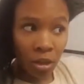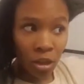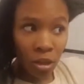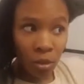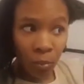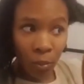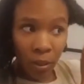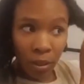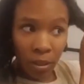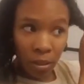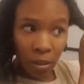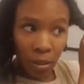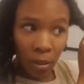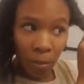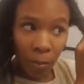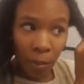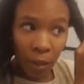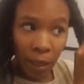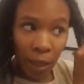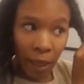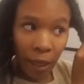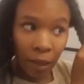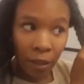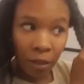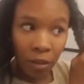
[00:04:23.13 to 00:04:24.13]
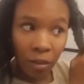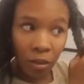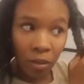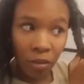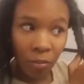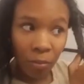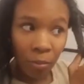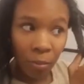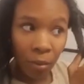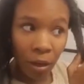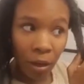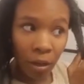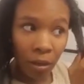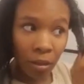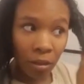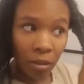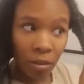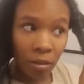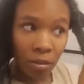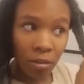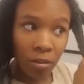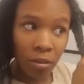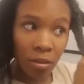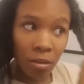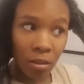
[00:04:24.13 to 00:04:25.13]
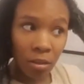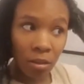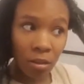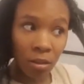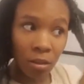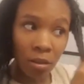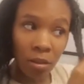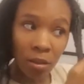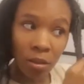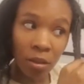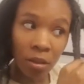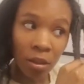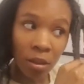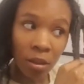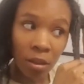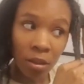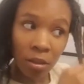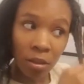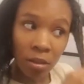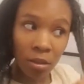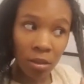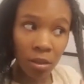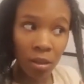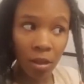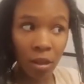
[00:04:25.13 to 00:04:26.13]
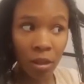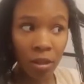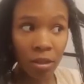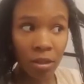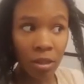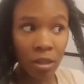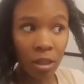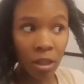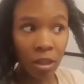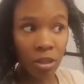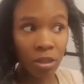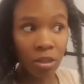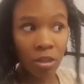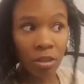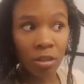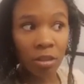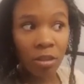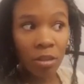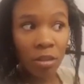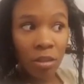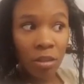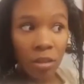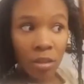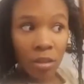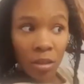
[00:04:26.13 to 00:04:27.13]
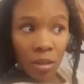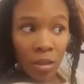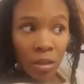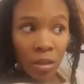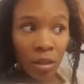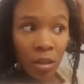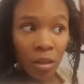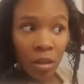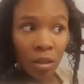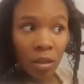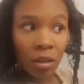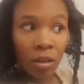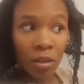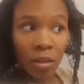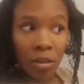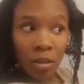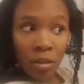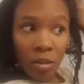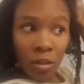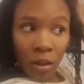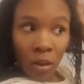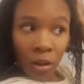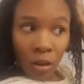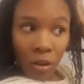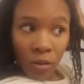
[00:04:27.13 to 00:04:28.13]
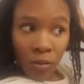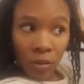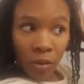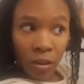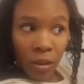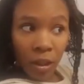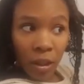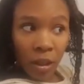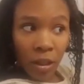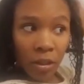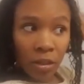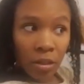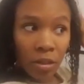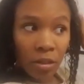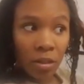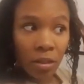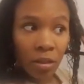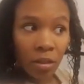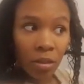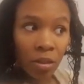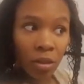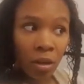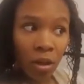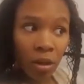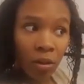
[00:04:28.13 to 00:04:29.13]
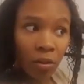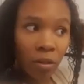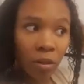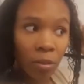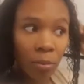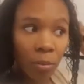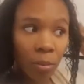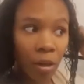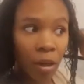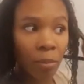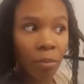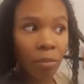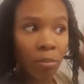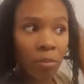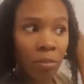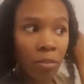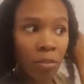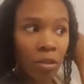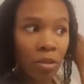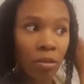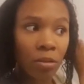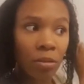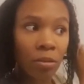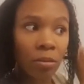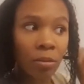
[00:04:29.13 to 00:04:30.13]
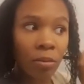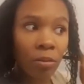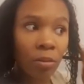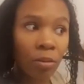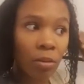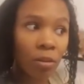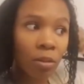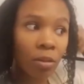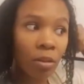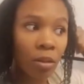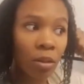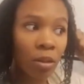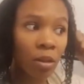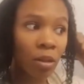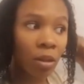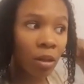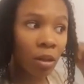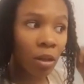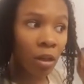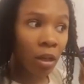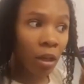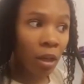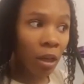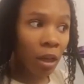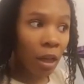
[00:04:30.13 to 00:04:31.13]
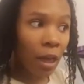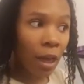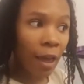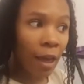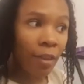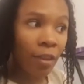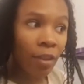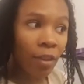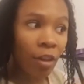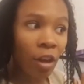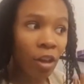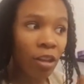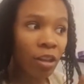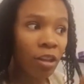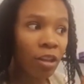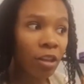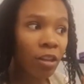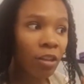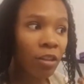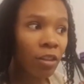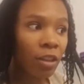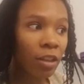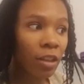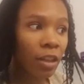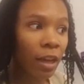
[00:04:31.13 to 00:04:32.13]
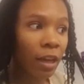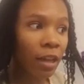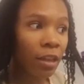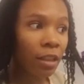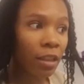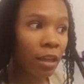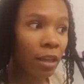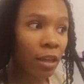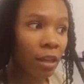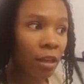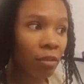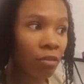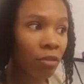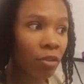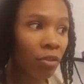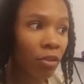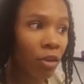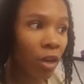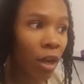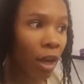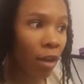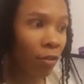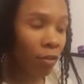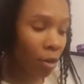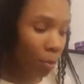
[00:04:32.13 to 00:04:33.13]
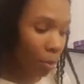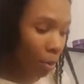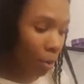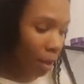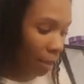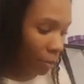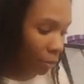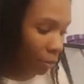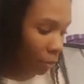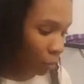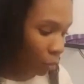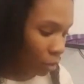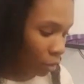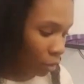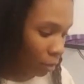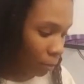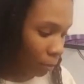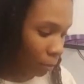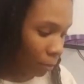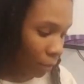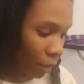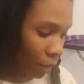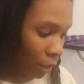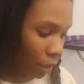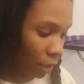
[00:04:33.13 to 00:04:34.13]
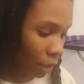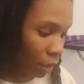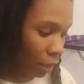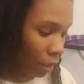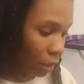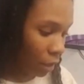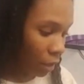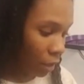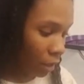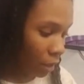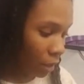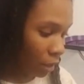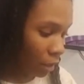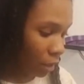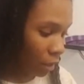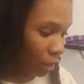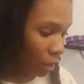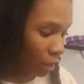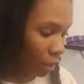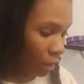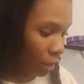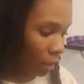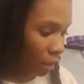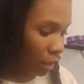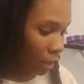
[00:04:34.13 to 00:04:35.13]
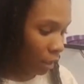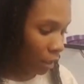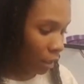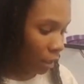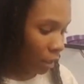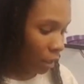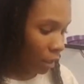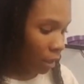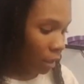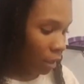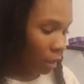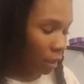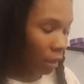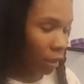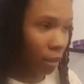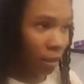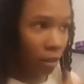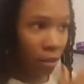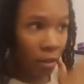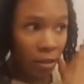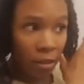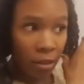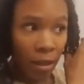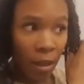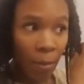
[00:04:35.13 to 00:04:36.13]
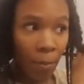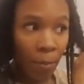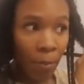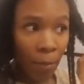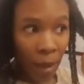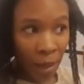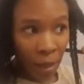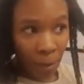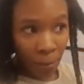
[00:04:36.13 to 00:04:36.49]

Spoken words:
she wasn't applying enough product to her sections. So hopefully that's your only problem too. And then the only other thing that I can think of if you're having a problem with the butter is that